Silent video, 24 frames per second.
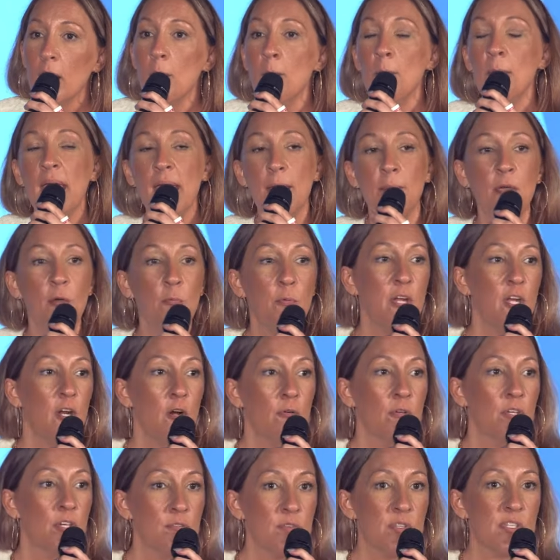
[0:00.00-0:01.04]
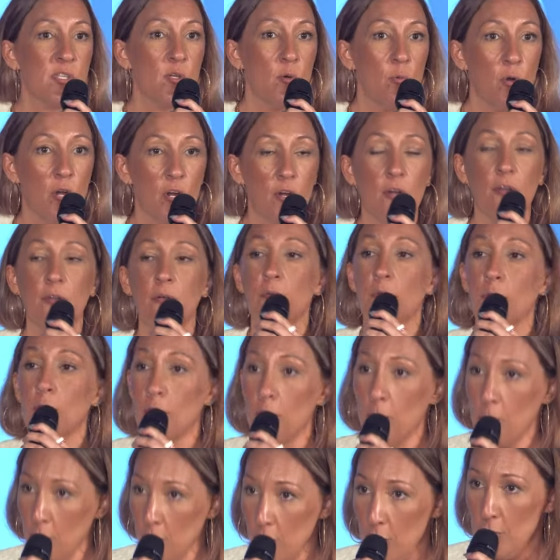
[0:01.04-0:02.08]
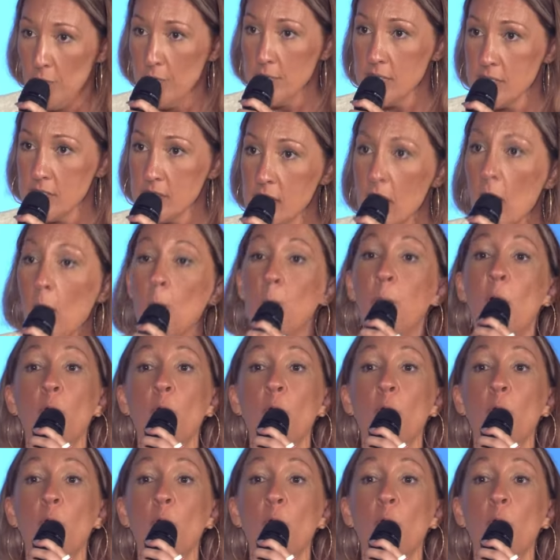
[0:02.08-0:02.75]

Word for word: maybe we don't use the word rules,